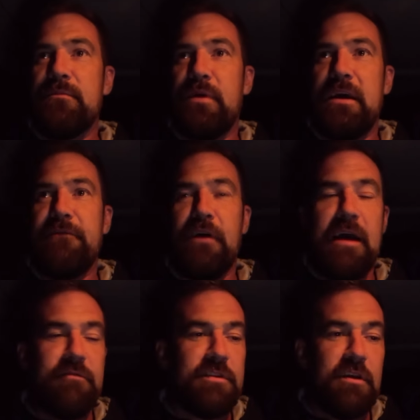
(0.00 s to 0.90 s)
but if
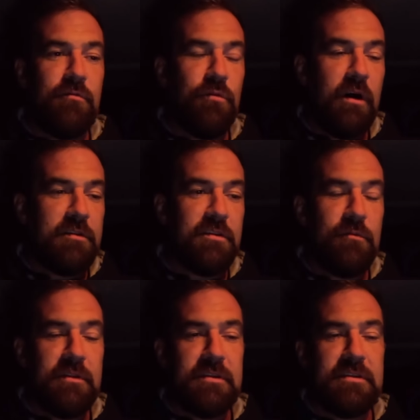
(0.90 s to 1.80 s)
I ever do, what I'll do
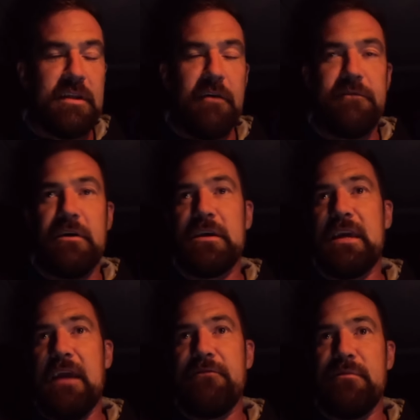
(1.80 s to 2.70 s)
with the stuff that I
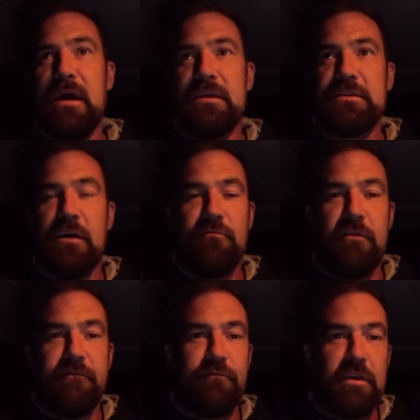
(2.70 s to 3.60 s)
get from that is I'll
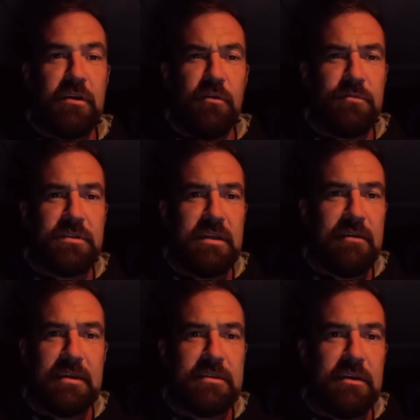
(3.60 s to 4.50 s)
run free comps or
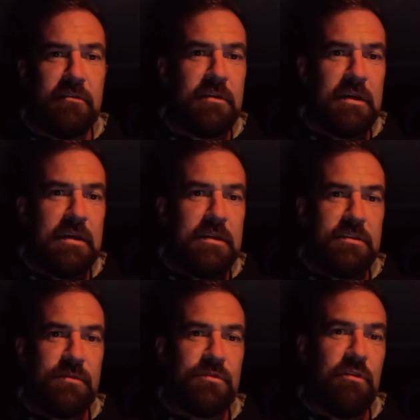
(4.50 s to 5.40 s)
something, so
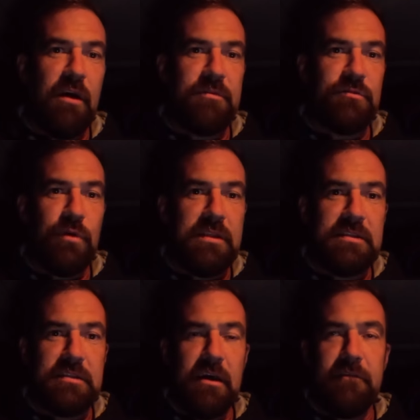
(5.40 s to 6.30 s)
subscribers will win
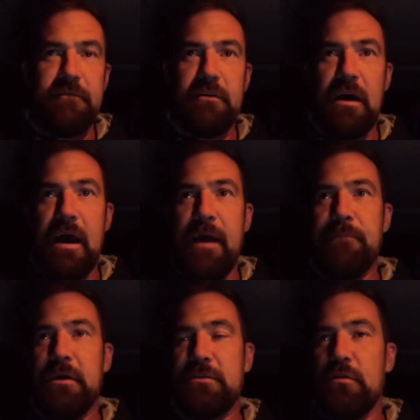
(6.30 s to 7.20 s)
stuff.
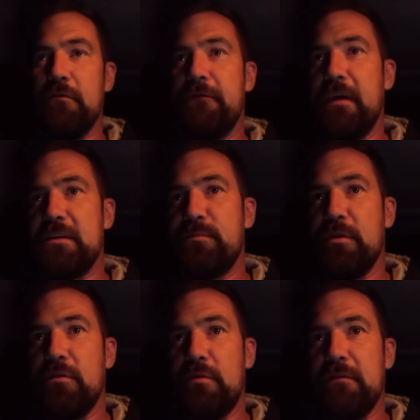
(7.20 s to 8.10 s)
I'll do it on
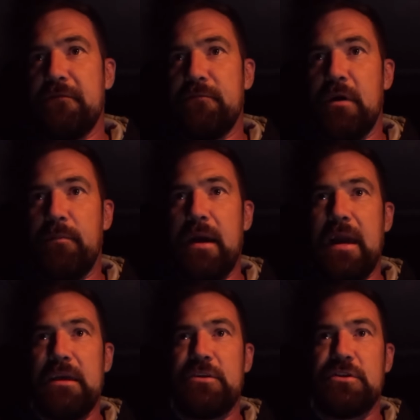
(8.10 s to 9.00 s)
Facebook with my
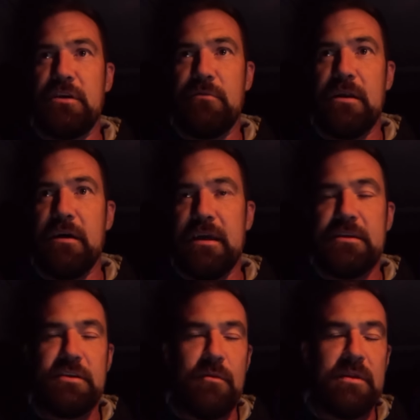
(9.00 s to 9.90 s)
page, so when I
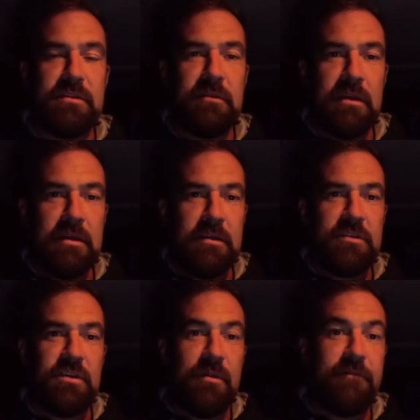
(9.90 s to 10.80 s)
hit so
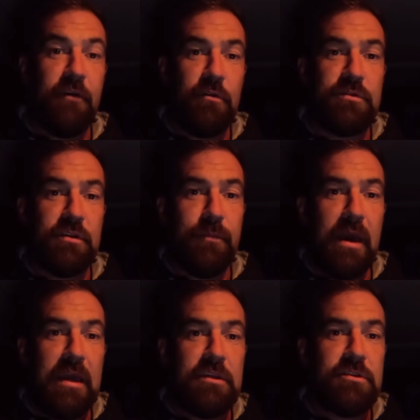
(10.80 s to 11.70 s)
many followers on the
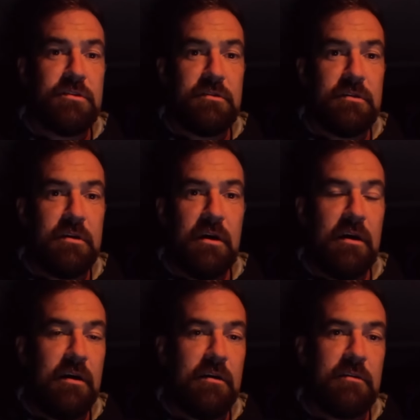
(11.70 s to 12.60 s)
page,
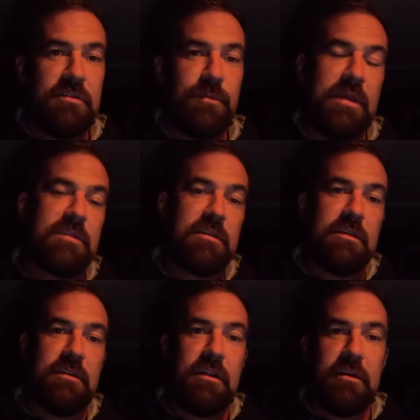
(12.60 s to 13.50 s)
I'll speak
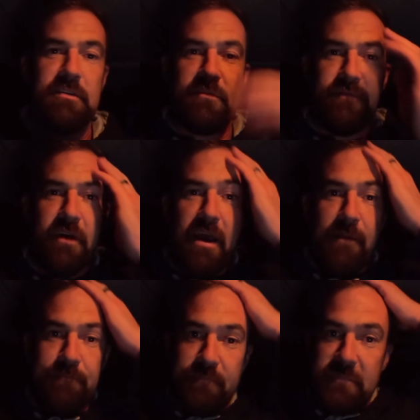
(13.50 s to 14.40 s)
to the likes of
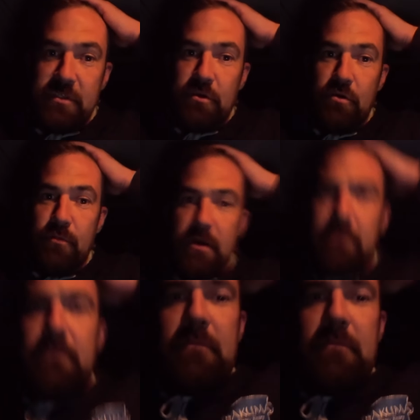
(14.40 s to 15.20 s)
Sakuma,